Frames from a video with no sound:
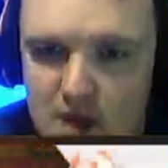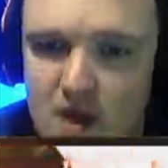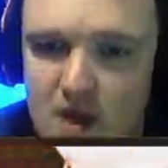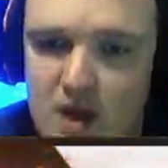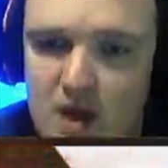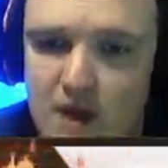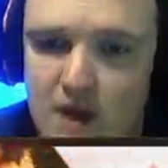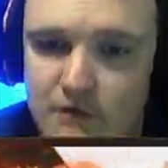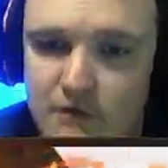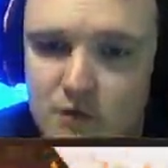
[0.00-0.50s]

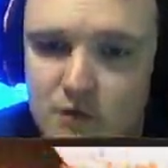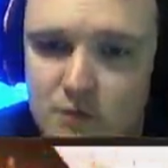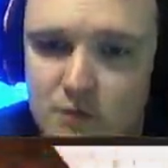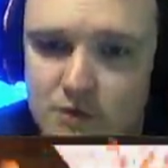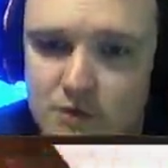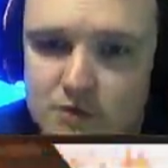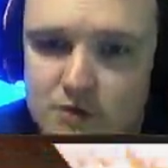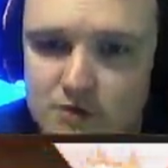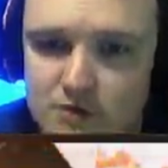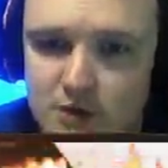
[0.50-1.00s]
If you
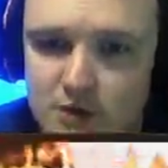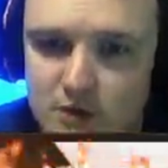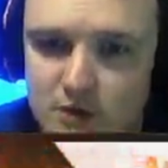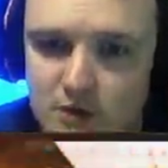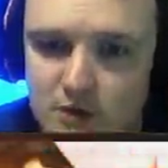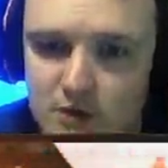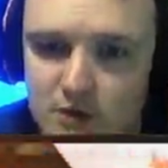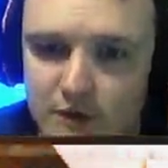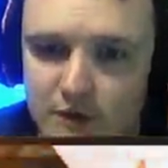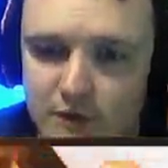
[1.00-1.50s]
butcher
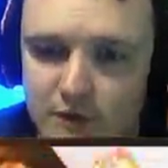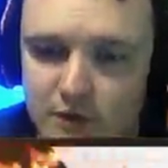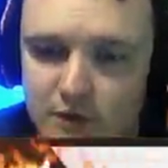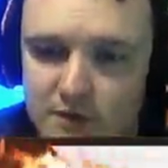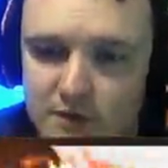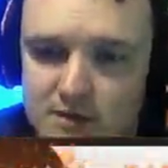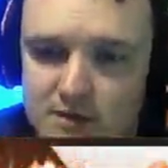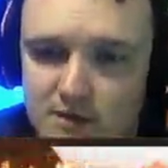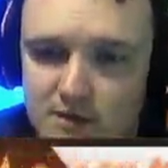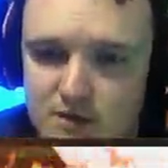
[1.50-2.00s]
or if you
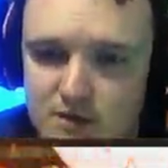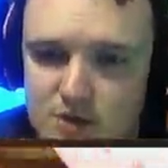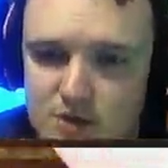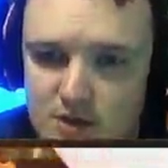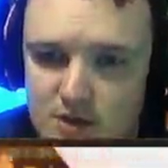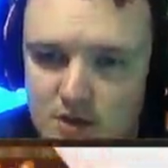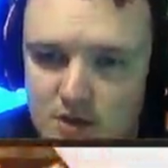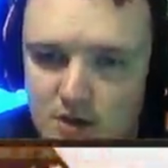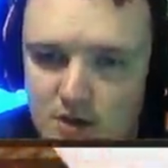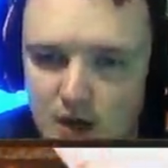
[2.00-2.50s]
domesticate the
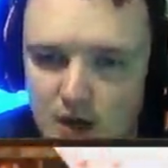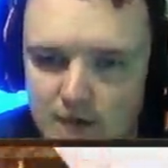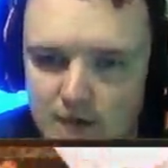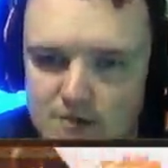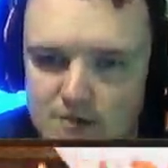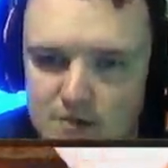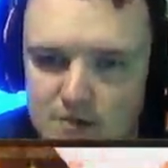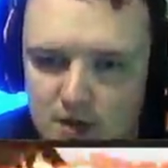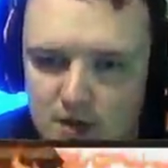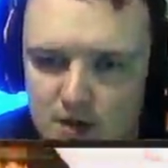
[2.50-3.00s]
chicken,
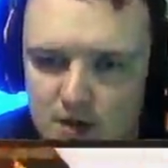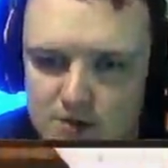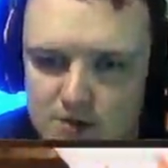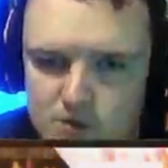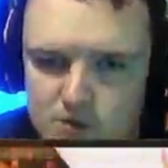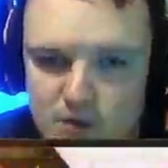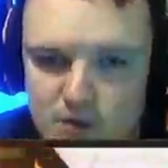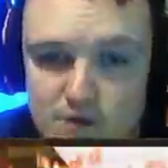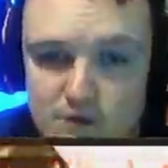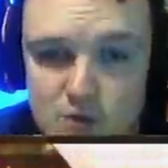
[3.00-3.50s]
obviously it also
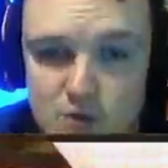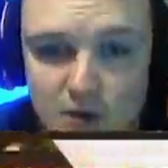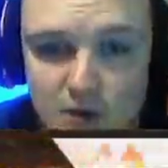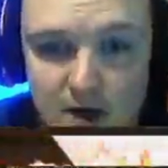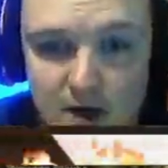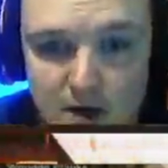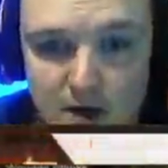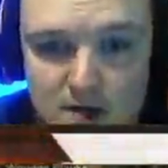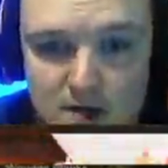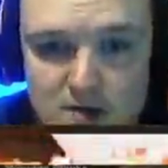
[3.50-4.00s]
gives you
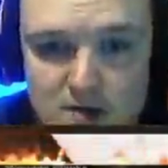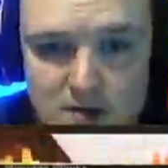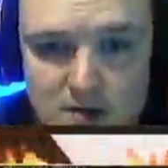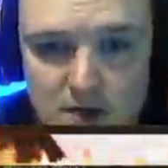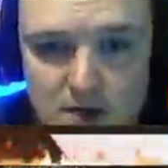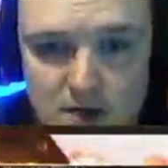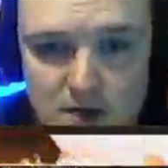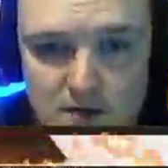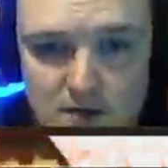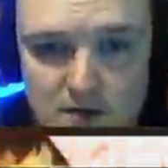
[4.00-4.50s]
eggs, and the